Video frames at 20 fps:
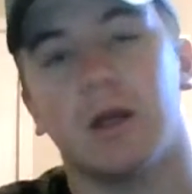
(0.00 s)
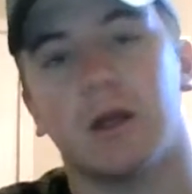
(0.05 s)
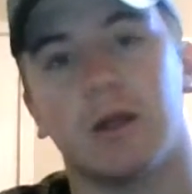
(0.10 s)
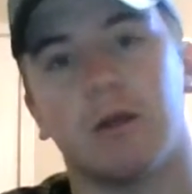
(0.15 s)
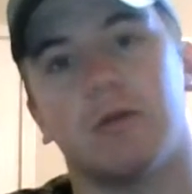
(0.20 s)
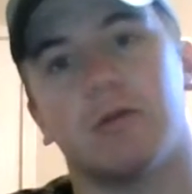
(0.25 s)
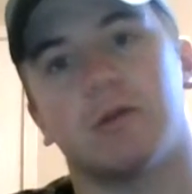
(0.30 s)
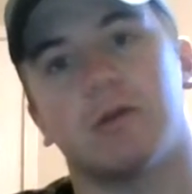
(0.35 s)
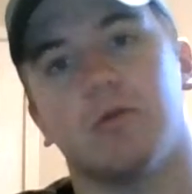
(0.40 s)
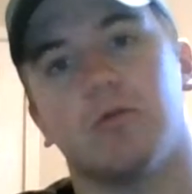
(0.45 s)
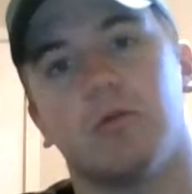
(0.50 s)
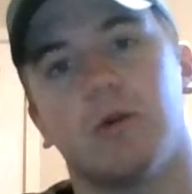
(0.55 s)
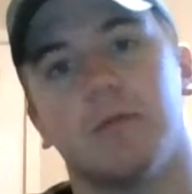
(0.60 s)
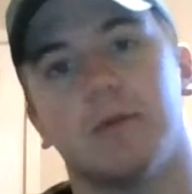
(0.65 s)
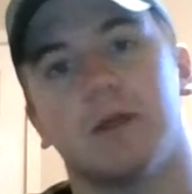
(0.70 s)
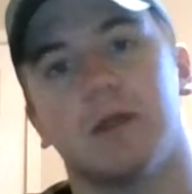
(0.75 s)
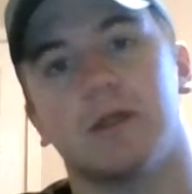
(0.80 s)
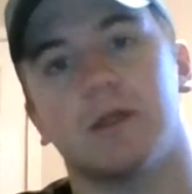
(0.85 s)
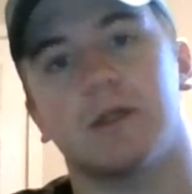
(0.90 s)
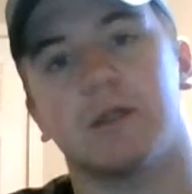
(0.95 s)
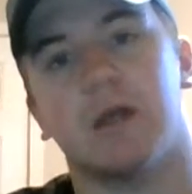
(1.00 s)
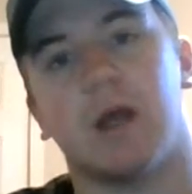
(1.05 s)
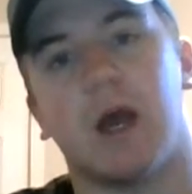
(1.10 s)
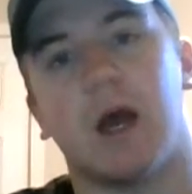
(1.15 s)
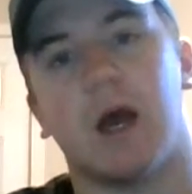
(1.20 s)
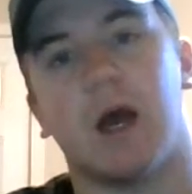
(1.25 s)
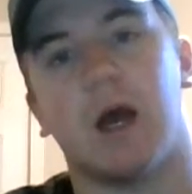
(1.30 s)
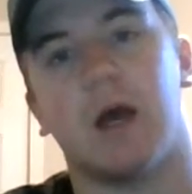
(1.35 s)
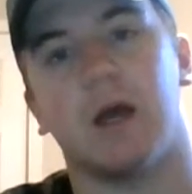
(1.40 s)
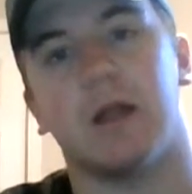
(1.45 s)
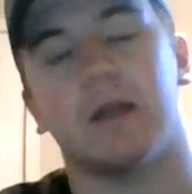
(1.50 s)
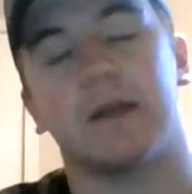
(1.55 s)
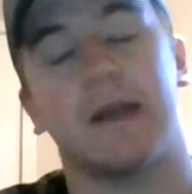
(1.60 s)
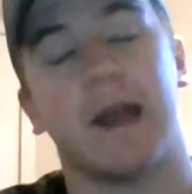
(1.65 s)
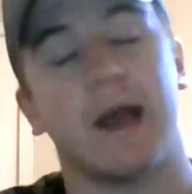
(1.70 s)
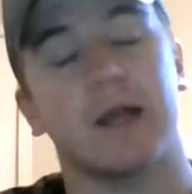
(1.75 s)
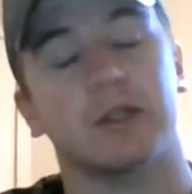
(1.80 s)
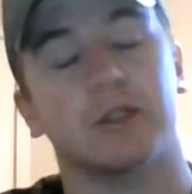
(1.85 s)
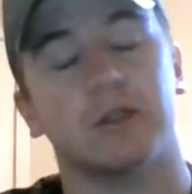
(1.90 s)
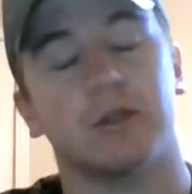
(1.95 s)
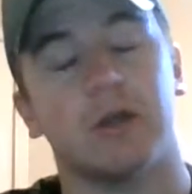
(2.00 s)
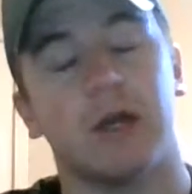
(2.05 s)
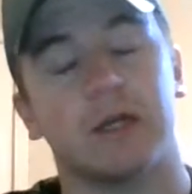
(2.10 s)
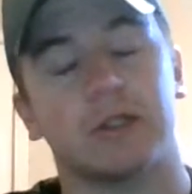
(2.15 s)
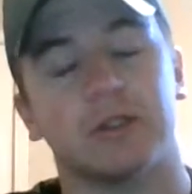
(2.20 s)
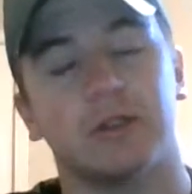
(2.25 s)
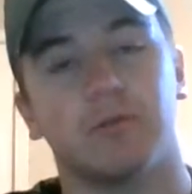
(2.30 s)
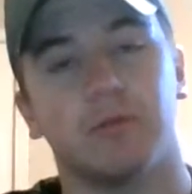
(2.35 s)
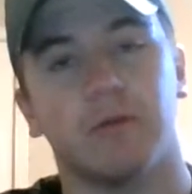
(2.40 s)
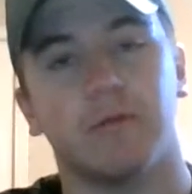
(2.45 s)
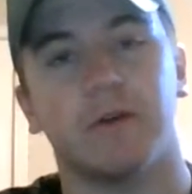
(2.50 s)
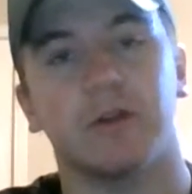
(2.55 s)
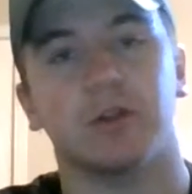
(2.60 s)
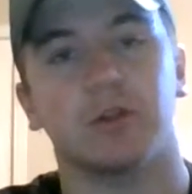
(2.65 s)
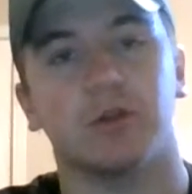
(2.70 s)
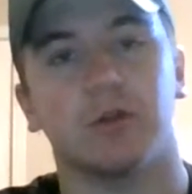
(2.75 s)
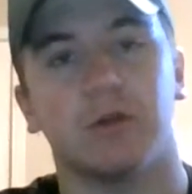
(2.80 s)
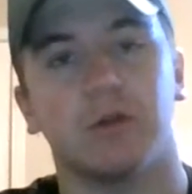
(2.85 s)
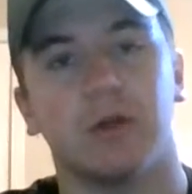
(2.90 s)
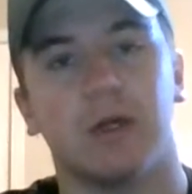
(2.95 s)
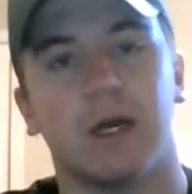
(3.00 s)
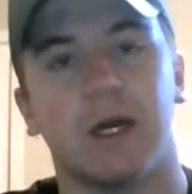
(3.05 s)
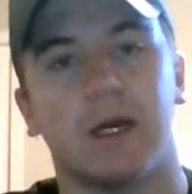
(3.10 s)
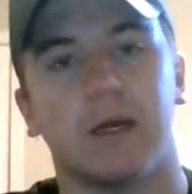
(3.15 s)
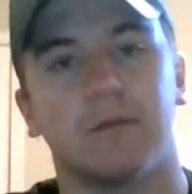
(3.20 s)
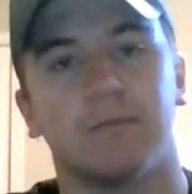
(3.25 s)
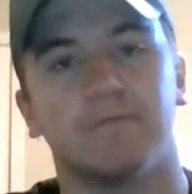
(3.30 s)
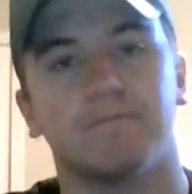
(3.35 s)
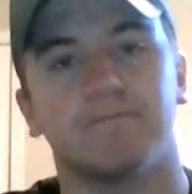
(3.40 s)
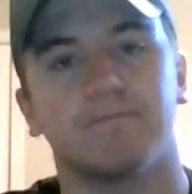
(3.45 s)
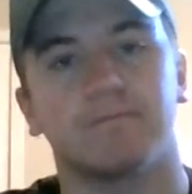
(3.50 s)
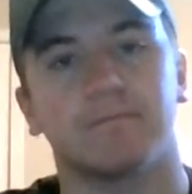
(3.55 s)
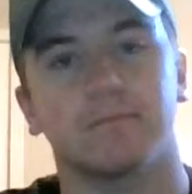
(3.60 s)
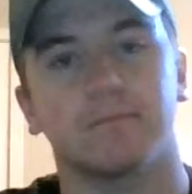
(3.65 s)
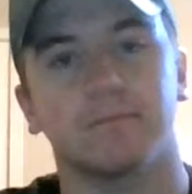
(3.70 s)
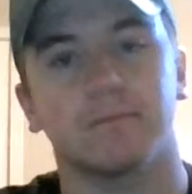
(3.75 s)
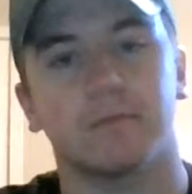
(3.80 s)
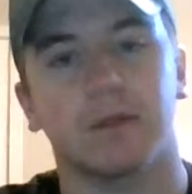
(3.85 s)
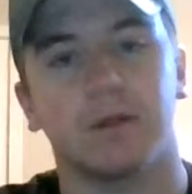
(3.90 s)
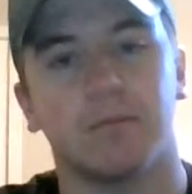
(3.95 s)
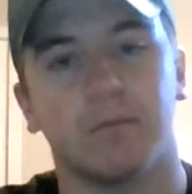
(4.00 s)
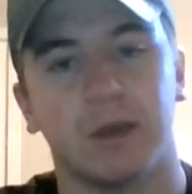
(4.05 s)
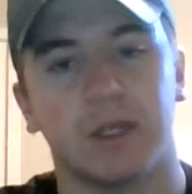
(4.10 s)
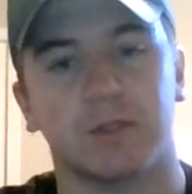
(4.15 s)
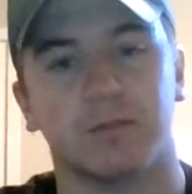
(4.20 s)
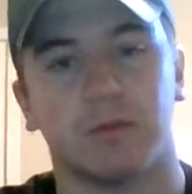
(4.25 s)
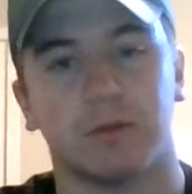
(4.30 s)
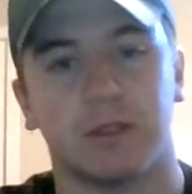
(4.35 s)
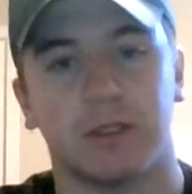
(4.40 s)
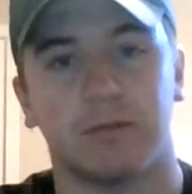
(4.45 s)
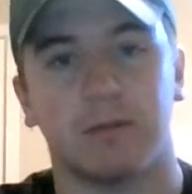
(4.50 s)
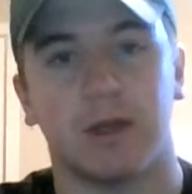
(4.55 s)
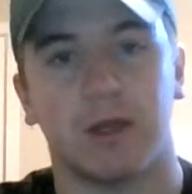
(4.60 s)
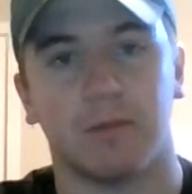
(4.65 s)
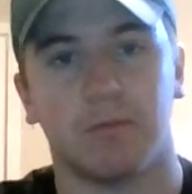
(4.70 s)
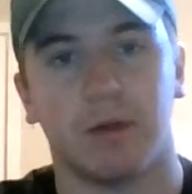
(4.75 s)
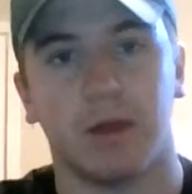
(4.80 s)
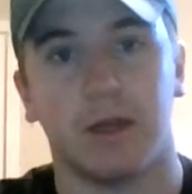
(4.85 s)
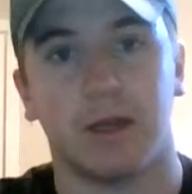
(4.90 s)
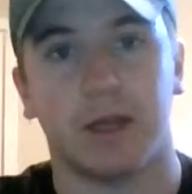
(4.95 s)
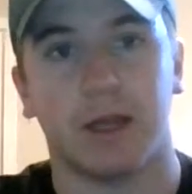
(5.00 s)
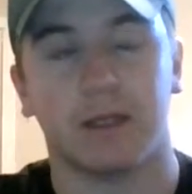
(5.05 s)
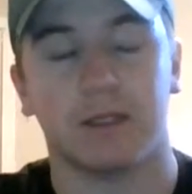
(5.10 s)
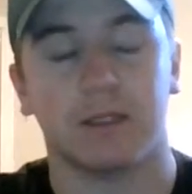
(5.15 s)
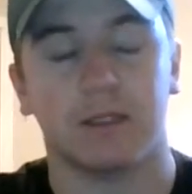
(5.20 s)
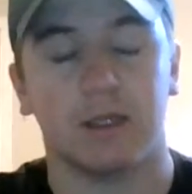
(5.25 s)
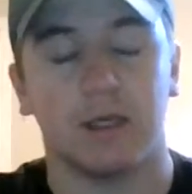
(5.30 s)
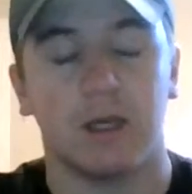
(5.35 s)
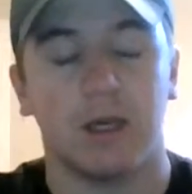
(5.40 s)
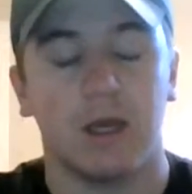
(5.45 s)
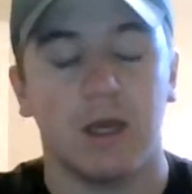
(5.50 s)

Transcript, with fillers: There was a women's uh, national, actually provincial um, baseball team that I played against.